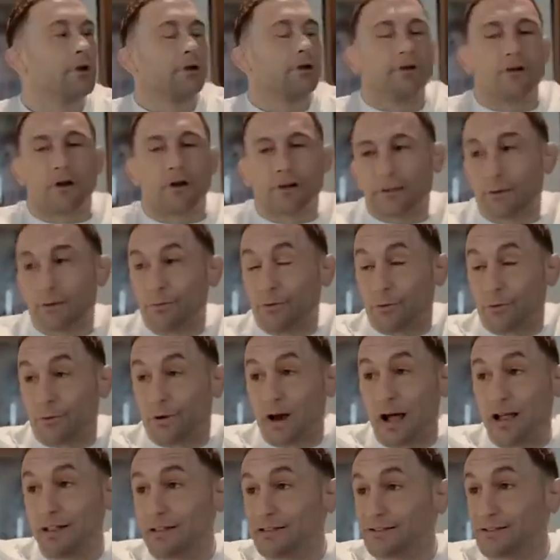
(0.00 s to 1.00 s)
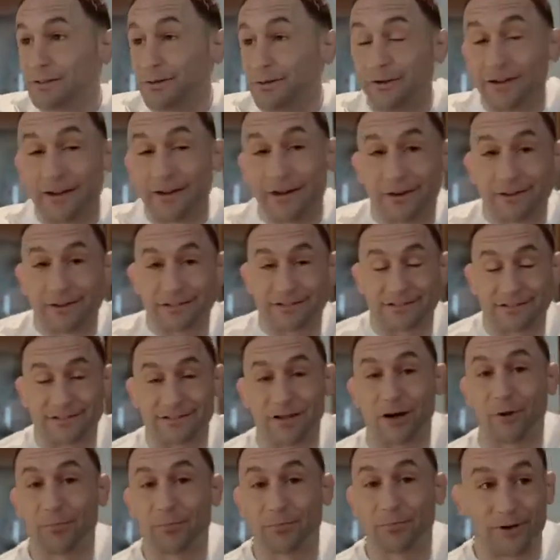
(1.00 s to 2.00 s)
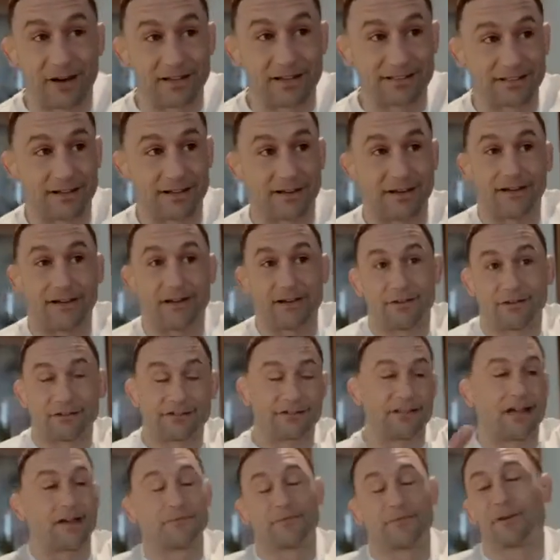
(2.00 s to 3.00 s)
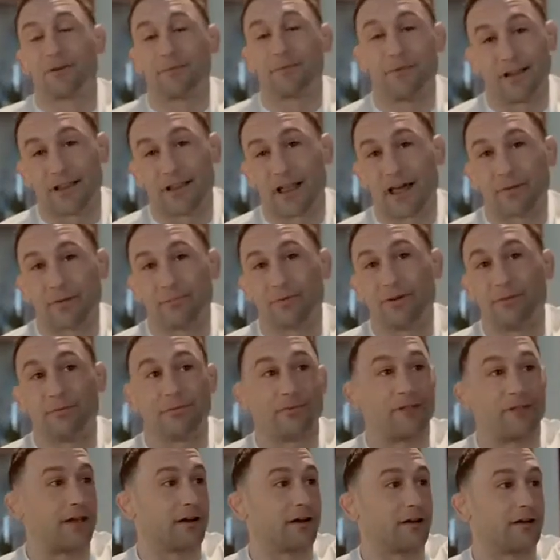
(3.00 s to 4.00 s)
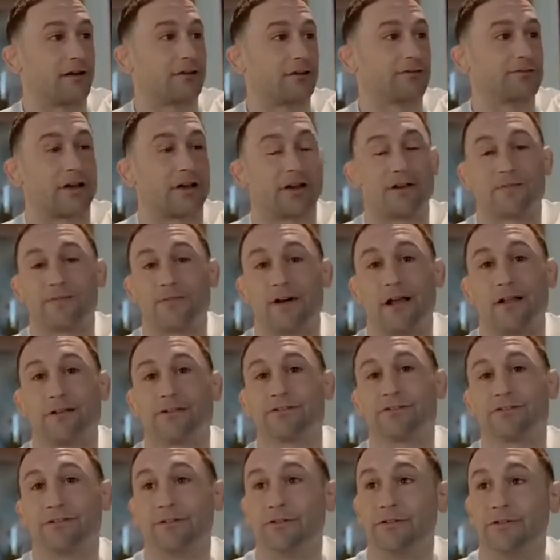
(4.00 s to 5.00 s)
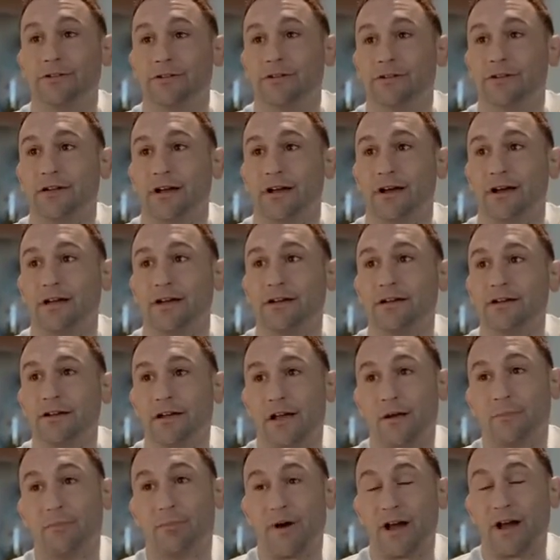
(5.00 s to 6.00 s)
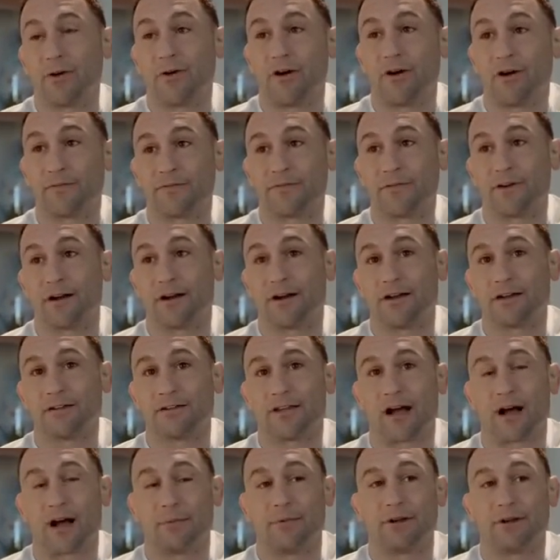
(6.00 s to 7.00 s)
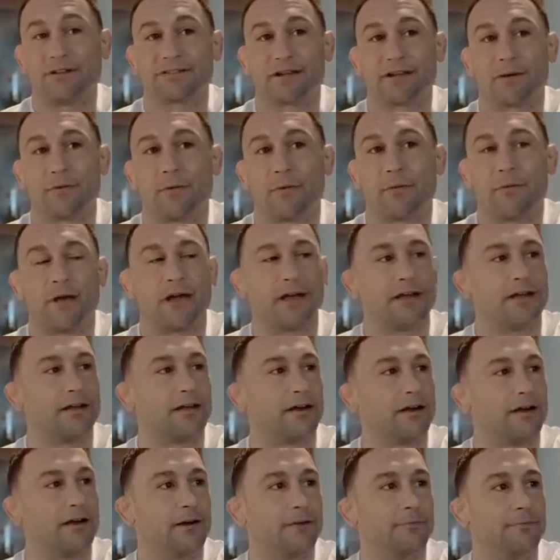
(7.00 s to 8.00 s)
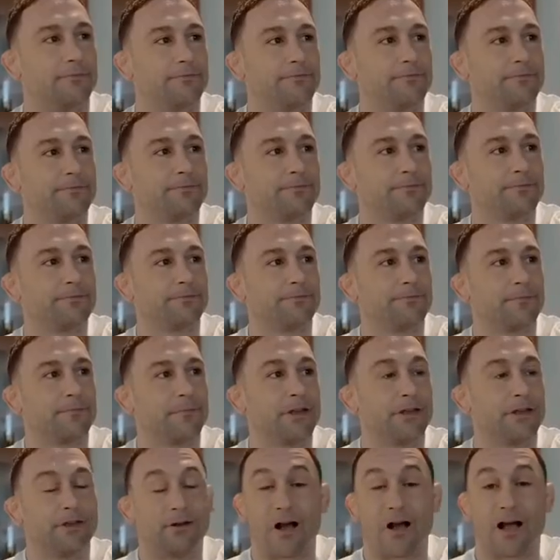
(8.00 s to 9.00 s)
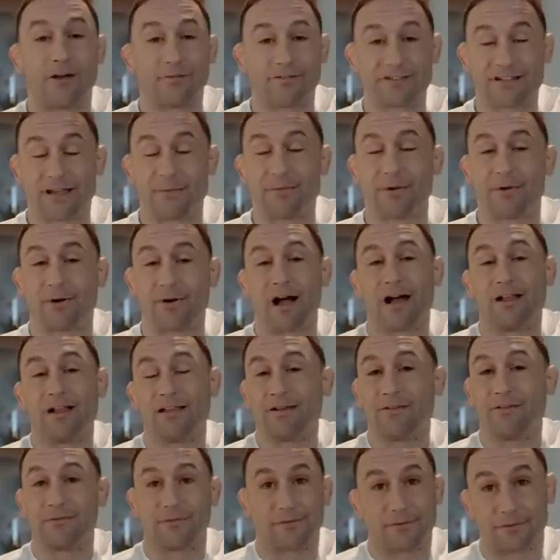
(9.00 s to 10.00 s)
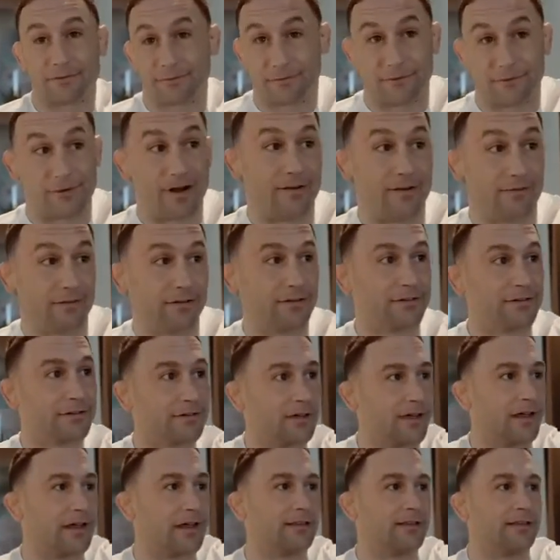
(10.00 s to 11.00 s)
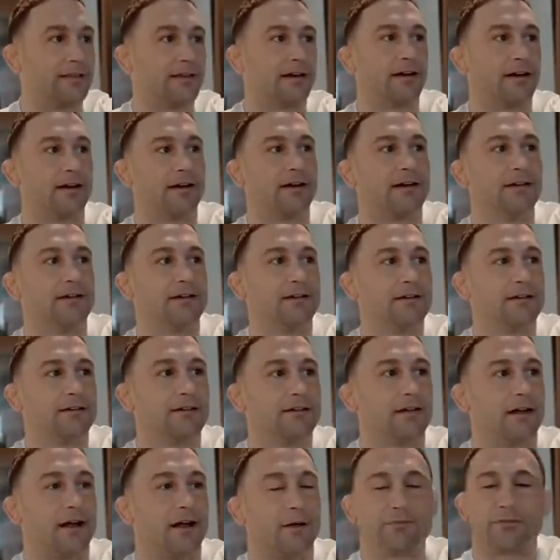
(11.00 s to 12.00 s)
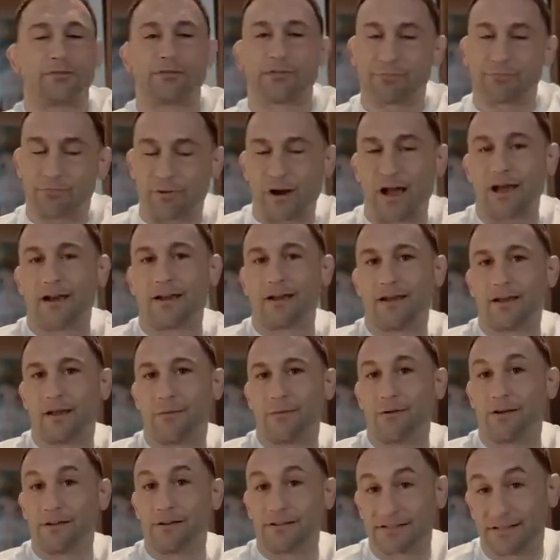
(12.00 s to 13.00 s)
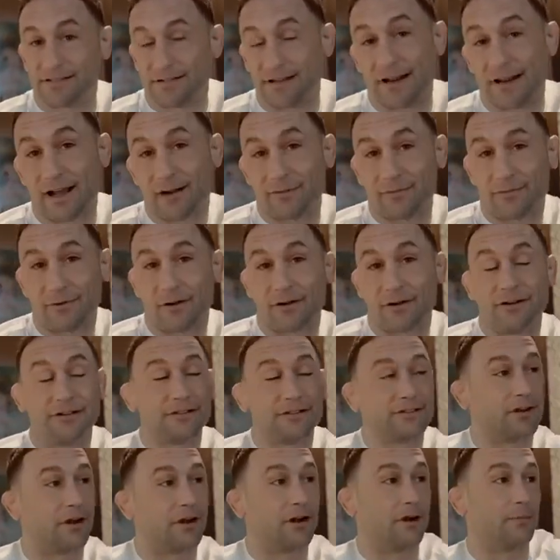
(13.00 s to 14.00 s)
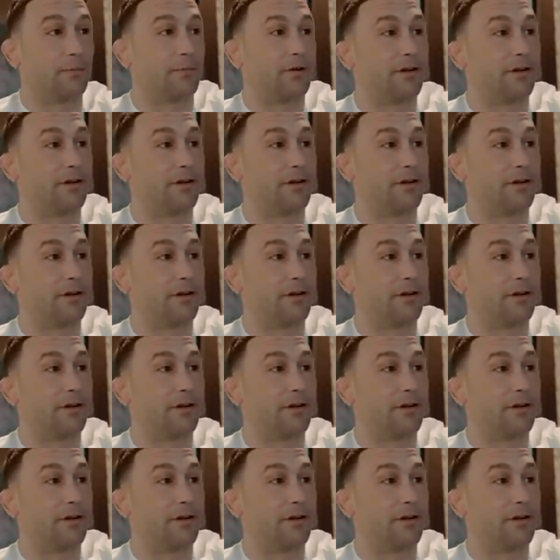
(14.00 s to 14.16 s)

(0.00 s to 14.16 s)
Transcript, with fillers: You know, I think what, what Ali's doing here is unprecedented, and there's definitely going to be a lot of people that are going to try to follow suit and uh, and bite off uh, dominance MMA. Um, you know, obviously I've been with Ali for, forever, and uh, I'm just proud of him and seeing how far he's come.